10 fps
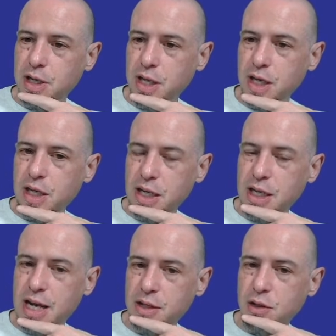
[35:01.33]
I think it
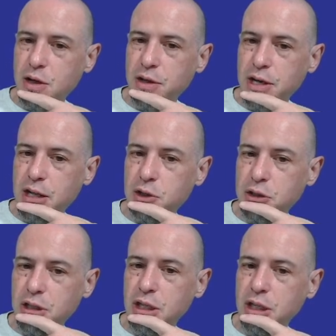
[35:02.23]
has all the knowledge
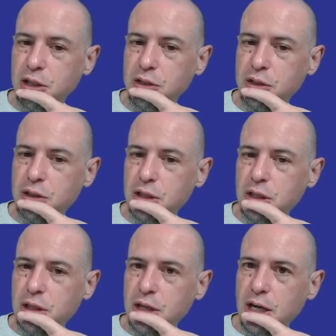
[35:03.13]
it needs,
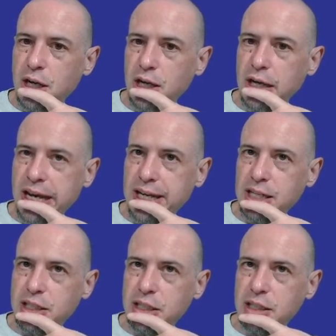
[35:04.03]
uh, and
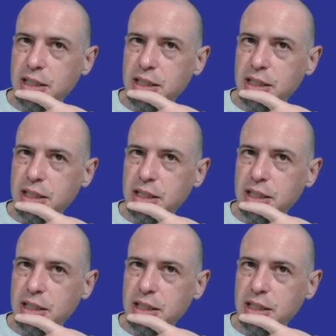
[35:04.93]
it